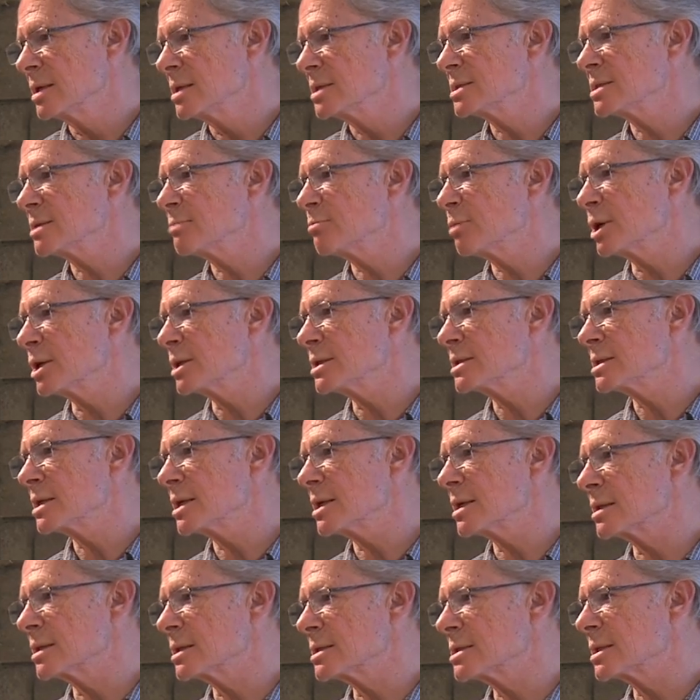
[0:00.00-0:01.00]
somebody
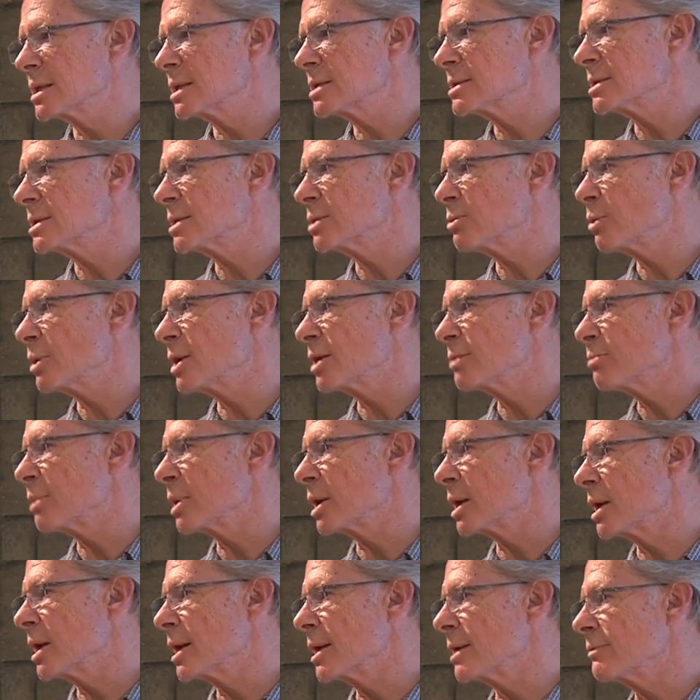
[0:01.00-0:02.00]
saying this gets in the way of
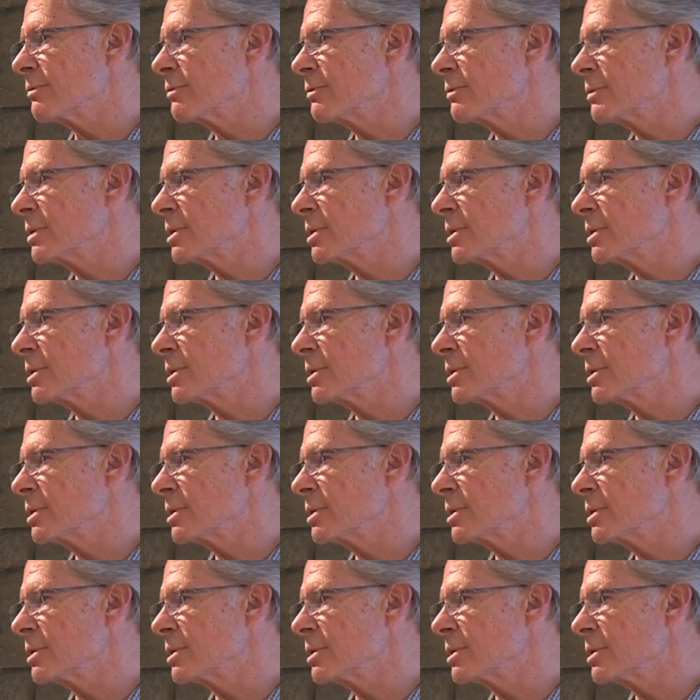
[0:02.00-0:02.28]
my life.